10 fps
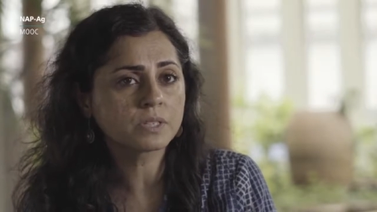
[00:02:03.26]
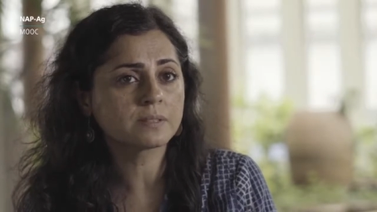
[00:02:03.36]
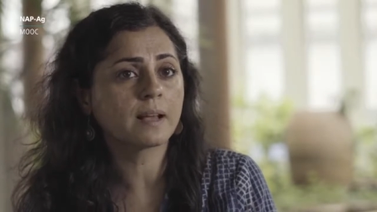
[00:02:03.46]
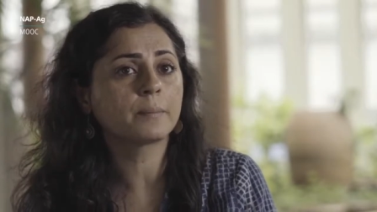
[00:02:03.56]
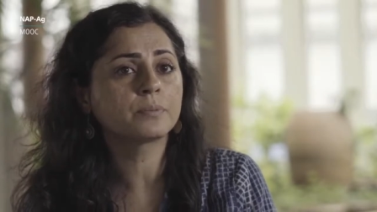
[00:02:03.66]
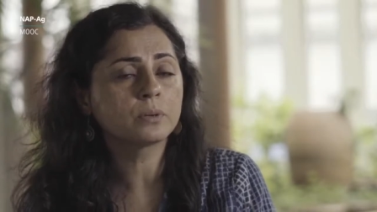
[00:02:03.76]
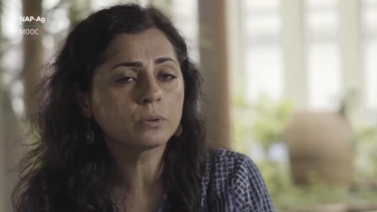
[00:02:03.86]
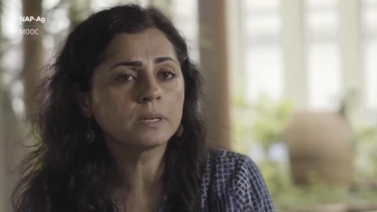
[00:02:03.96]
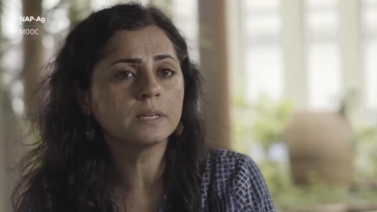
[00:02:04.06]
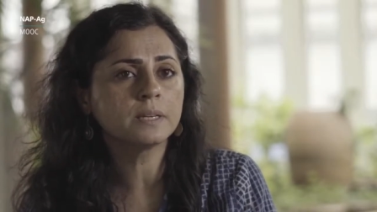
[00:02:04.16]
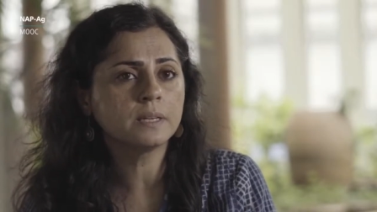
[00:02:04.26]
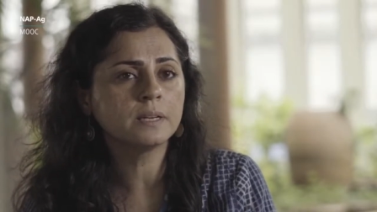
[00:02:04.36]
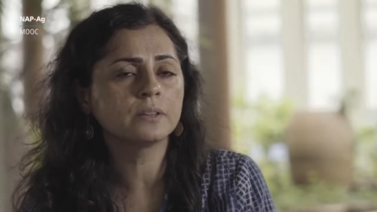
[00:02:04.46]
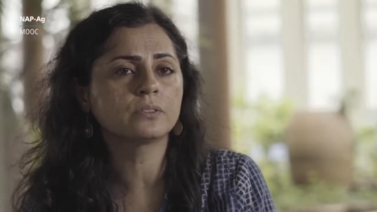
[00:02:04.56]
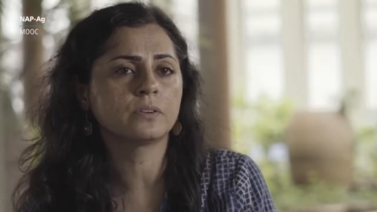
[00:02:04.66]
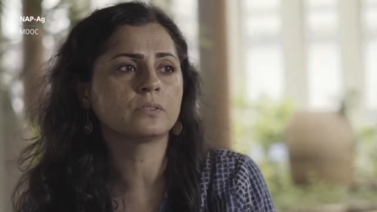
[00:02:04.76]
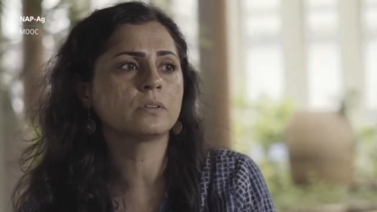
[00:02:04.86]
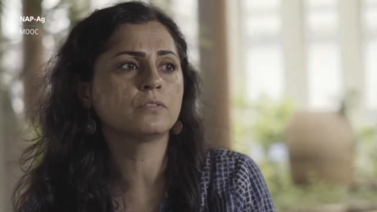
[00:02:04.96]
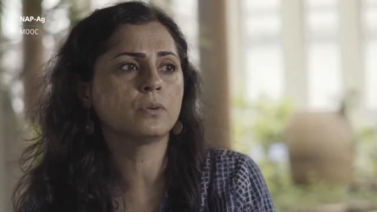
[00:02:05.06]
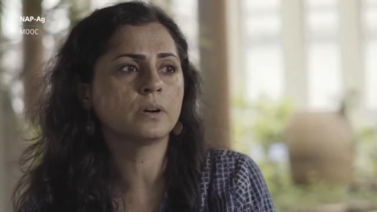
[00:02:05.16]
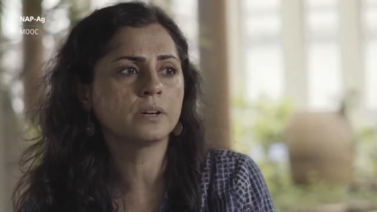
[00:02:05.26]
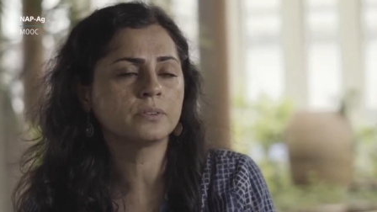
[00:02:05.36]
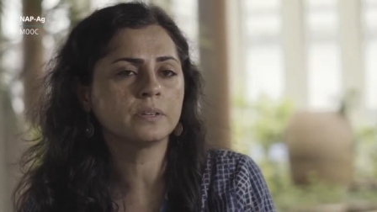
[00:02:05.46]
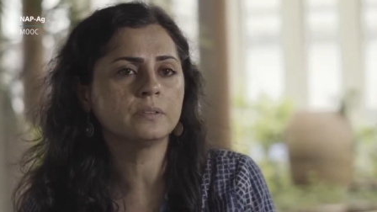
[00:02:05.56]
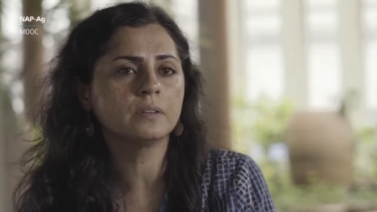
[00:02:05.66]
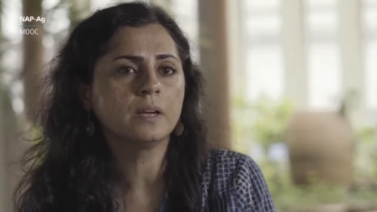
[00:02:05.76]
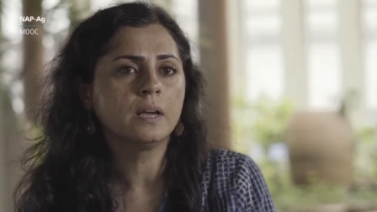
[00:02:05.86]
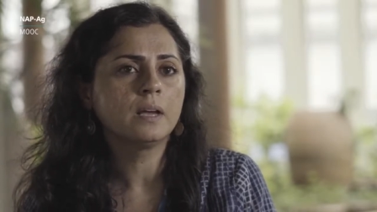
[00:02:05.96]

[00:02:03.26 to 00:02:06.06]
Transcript: which is absolutely key and central for countries.